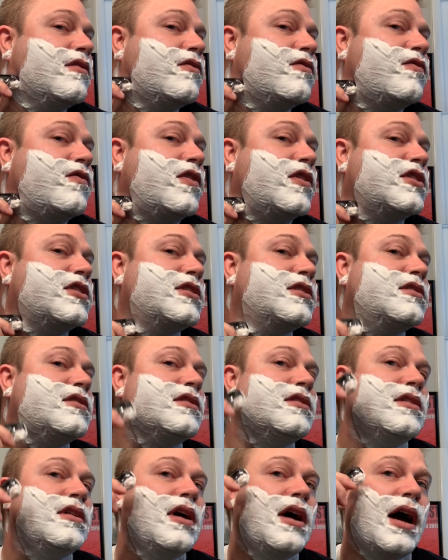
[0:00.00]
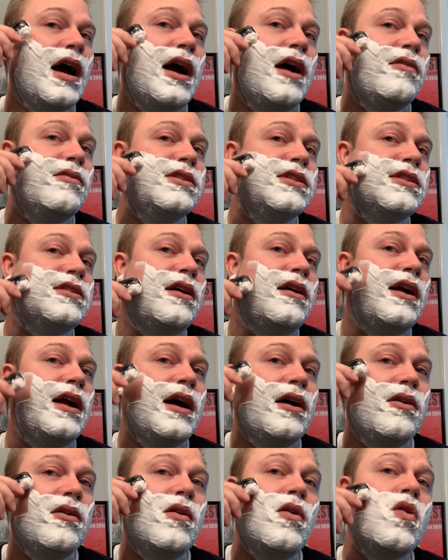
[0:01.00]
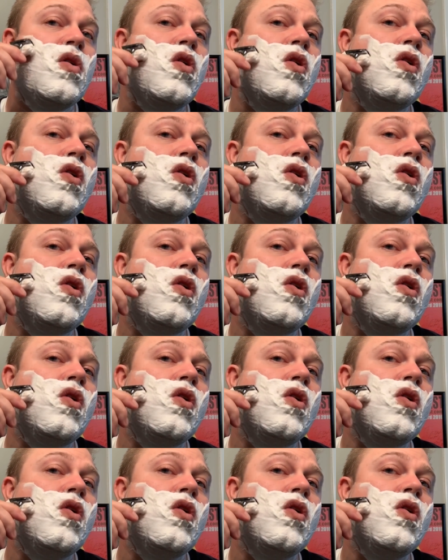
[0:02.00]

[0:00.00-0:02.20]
First, I always start out